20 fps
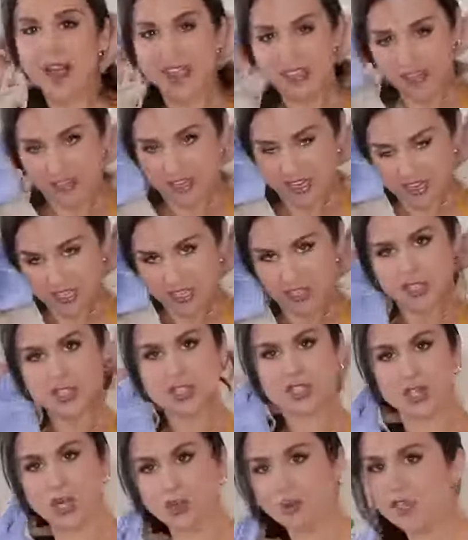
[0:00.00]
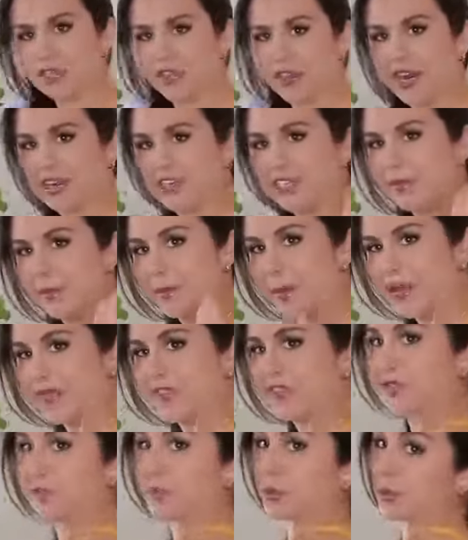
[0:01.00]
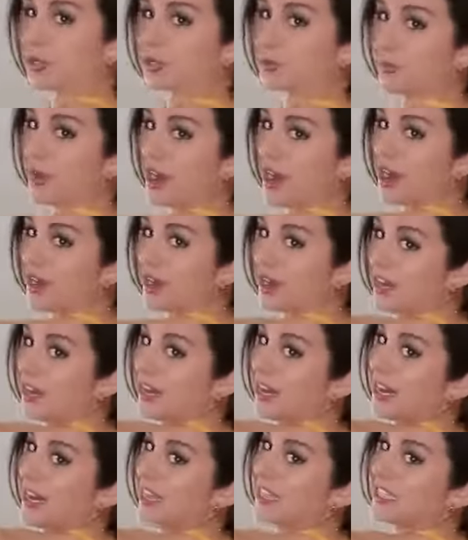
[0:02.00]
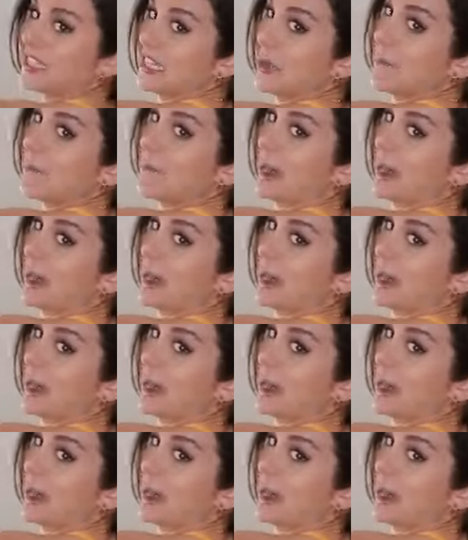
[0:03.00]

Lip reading: I think is so attractive about this sports bra is the